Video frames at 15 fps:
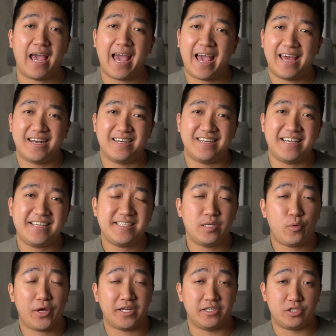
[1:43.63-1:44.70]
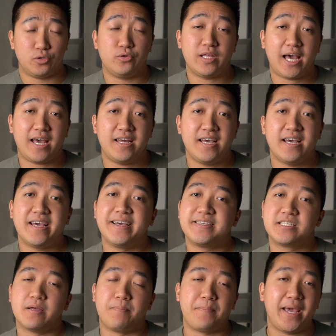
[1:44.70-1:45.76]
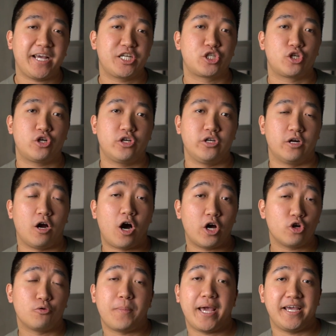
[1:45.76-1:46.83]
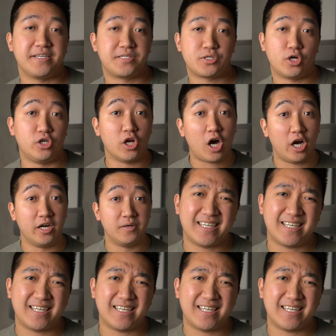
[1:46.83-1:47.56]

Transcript: And an easy way to do that is to make sure your auto pay is turned on.